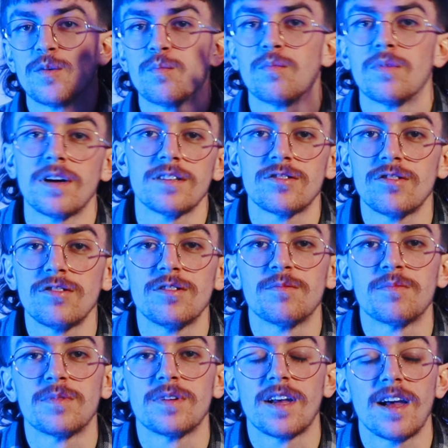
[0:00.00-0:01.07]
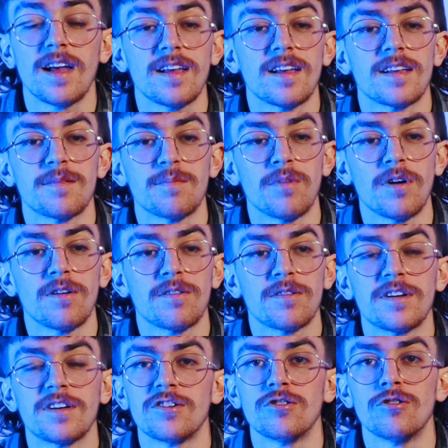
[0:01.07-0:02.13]
But I told him, hey bro,
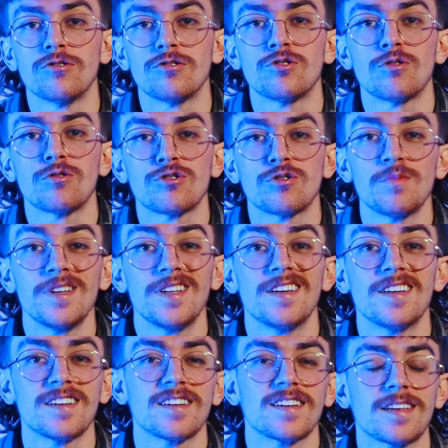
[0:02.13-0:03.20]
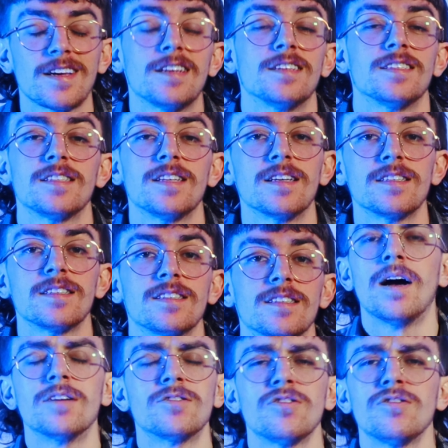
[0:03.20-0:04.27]
your social media kind of stinks.
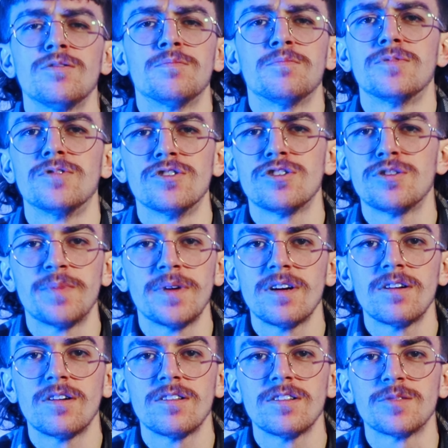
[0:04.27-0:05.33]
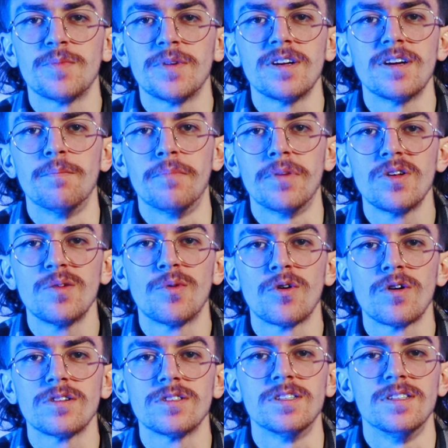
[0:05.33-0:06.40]
I told him, you're spending all this money on
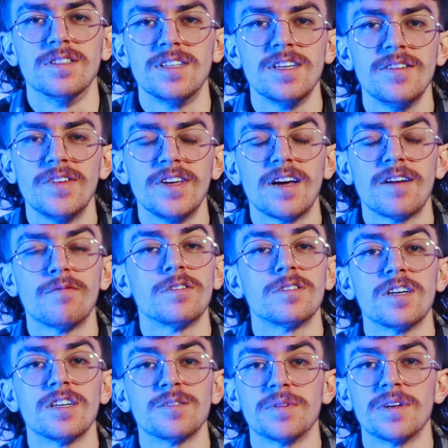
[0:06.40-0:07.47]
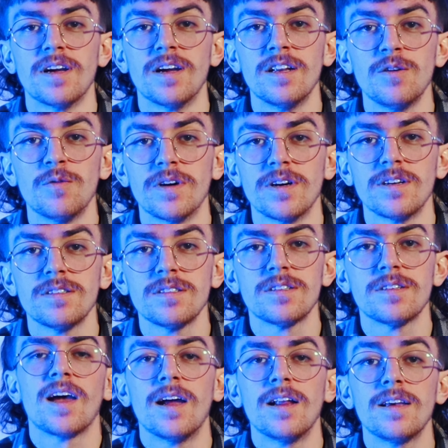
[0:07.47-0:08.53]
billboards and TV advertisement anyways.
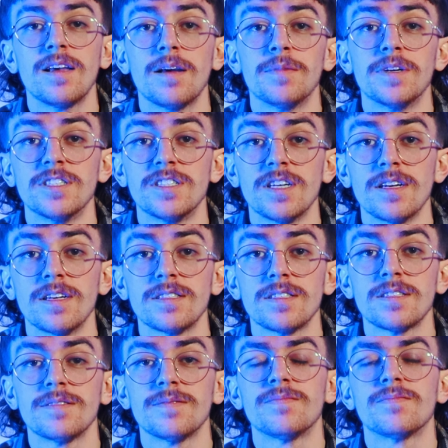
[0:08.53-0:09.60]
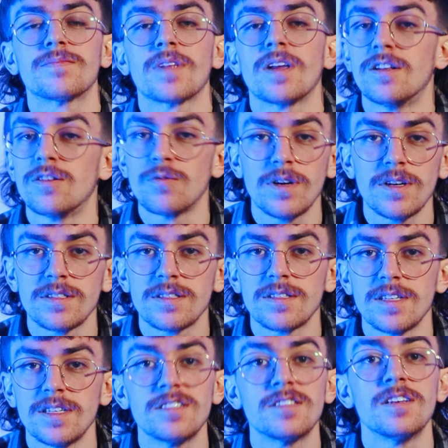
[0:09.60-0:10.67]
And he gave me a chance. And the rest
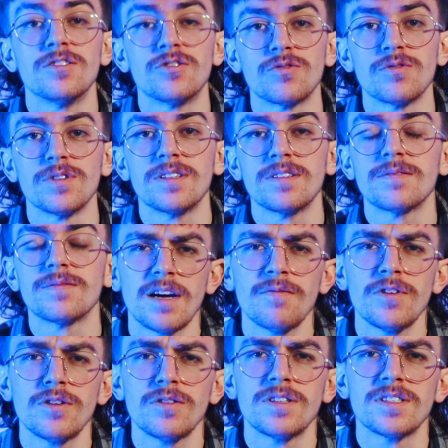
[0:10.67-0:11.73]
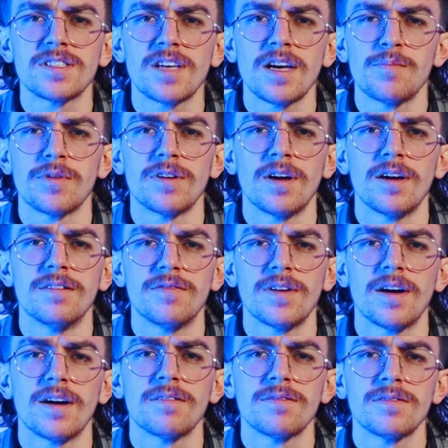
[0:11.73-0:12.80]
is history. Time for you to escape your 9 to
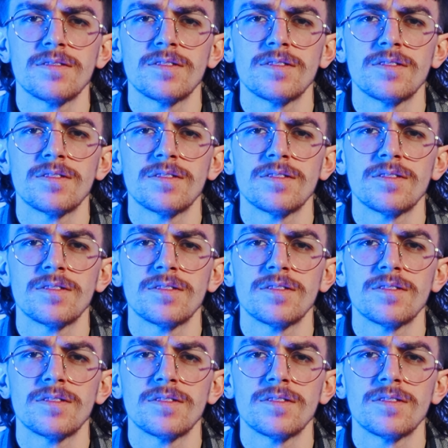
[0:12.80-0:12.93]
5.